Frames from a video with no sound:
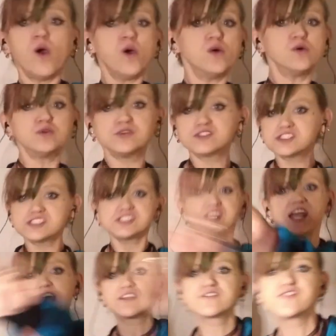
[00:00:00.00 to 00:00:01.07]
chance
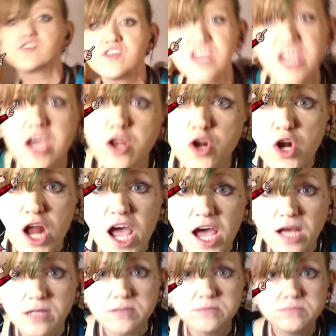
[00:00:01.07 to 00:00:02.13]
for the internet.
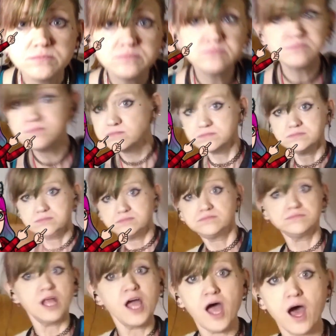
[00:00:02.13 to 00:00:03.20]

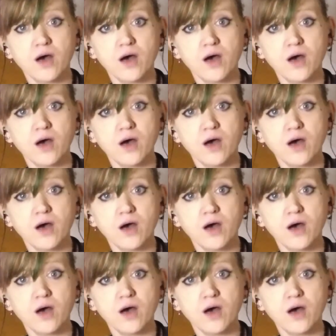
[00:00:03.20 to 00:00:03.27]
No.